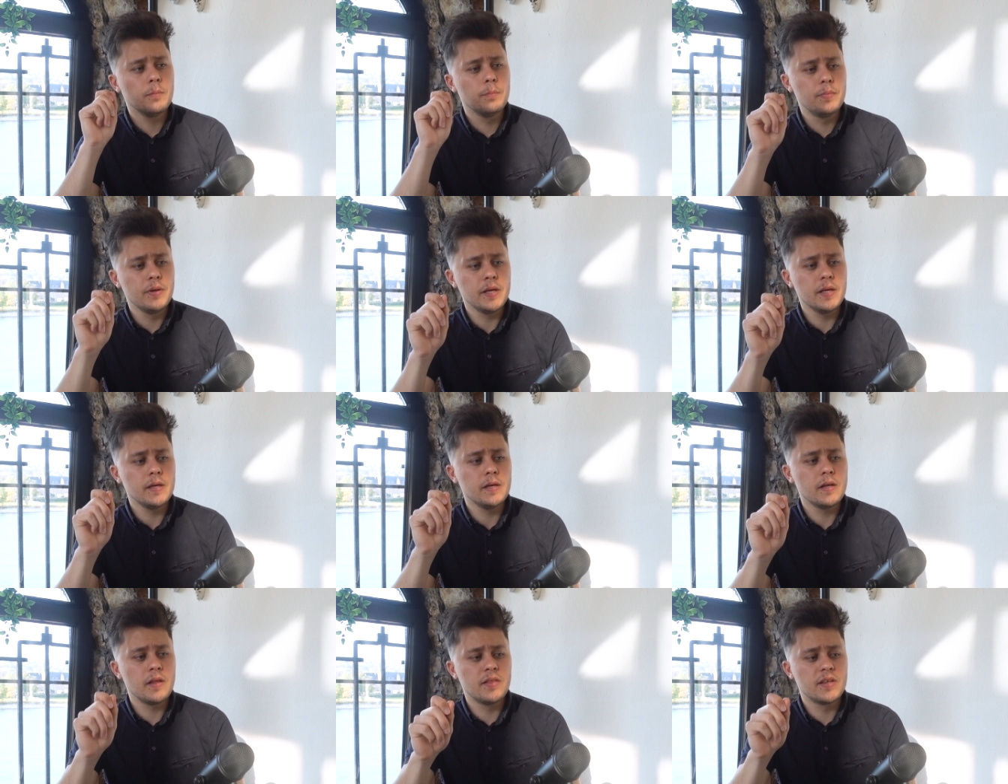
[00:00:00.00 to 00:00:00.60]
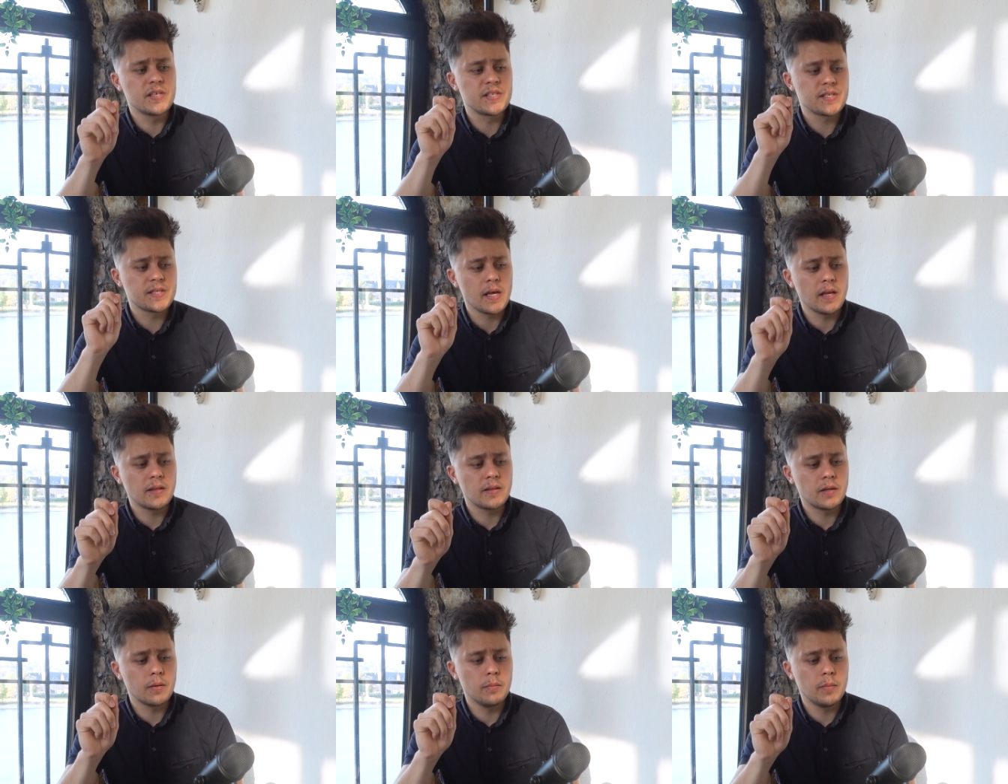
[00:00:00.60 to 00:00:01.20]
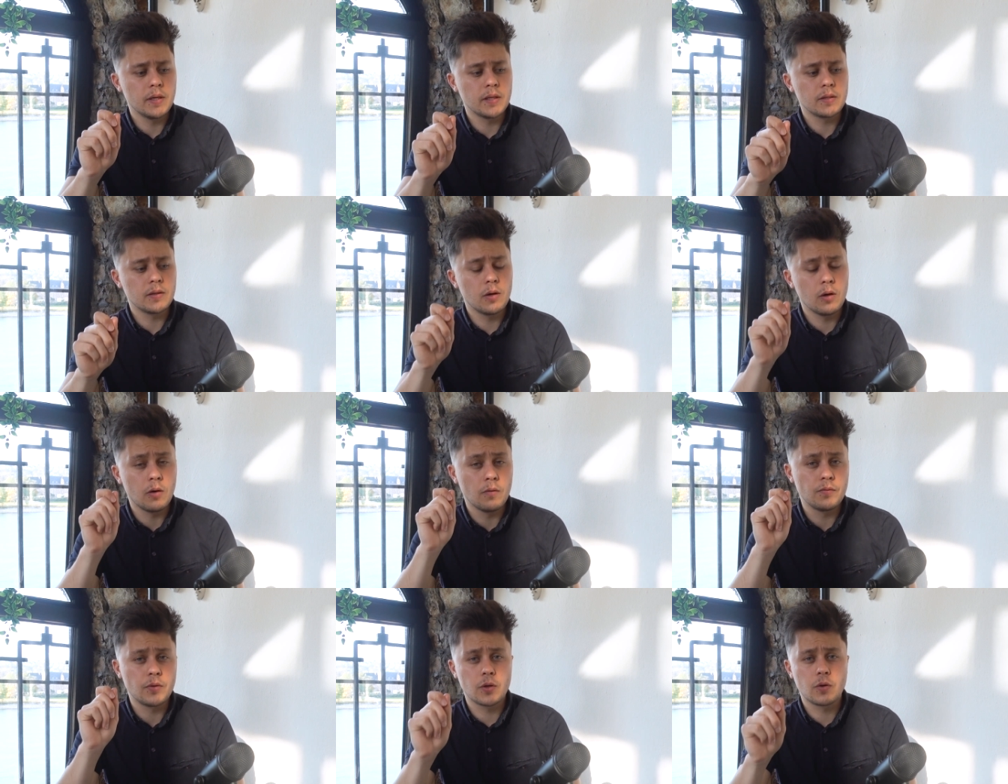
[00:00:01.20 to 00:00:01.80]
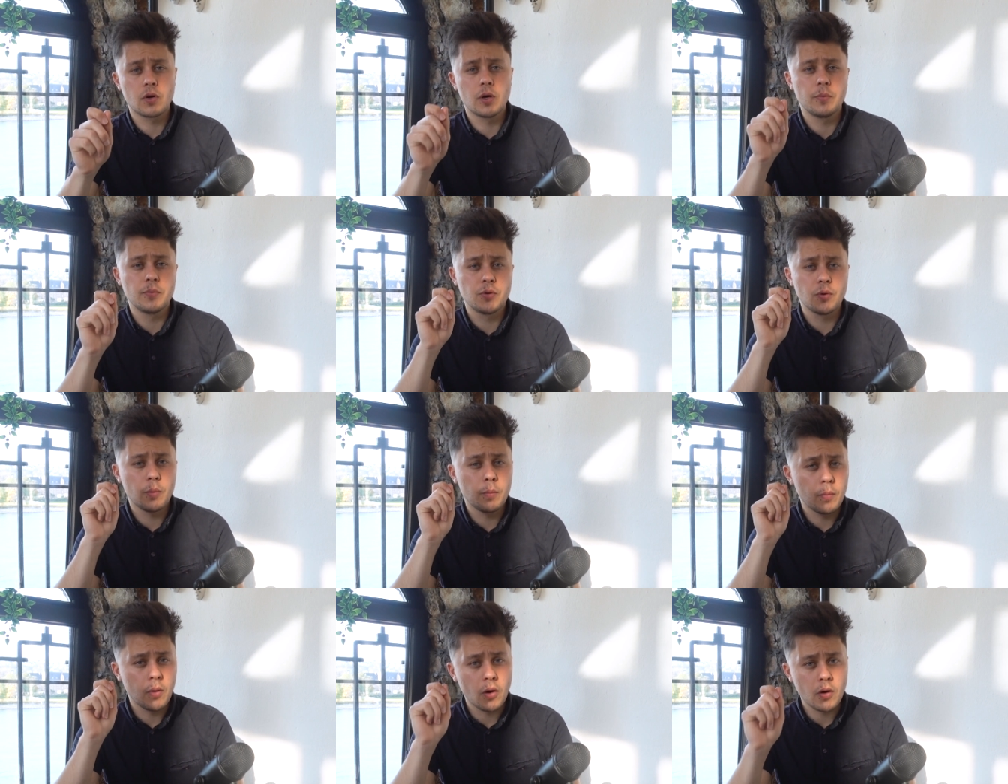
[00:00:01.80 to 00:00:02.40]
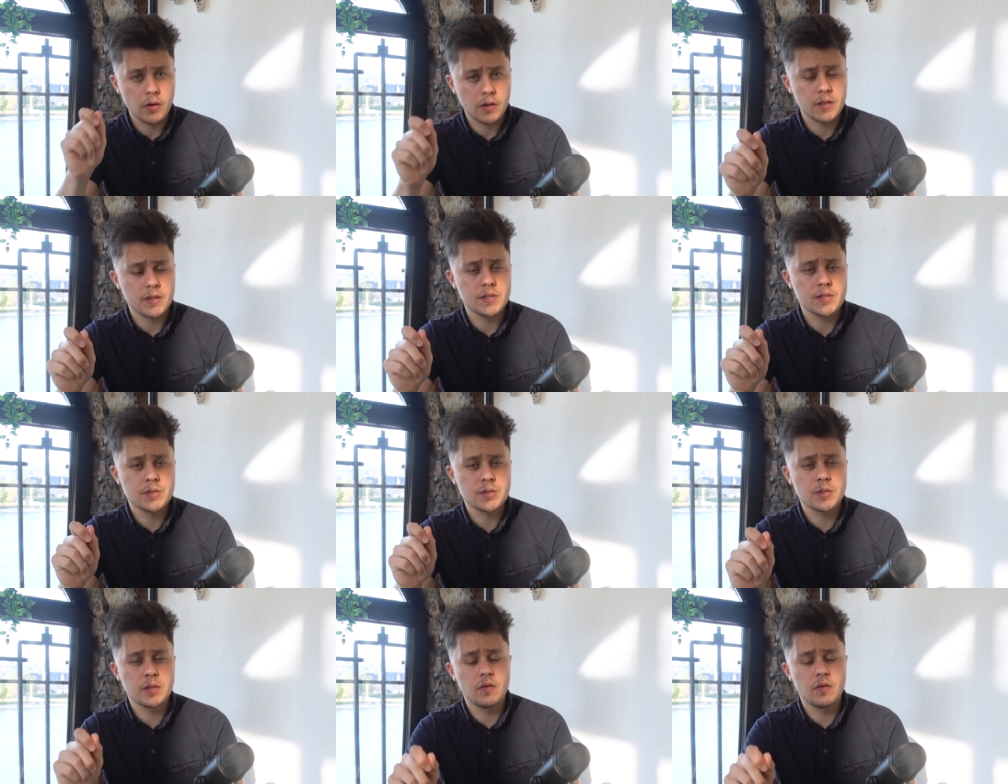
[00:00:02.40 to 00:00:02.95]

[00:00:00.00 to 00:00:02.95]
be the sentiment of the crypto markets.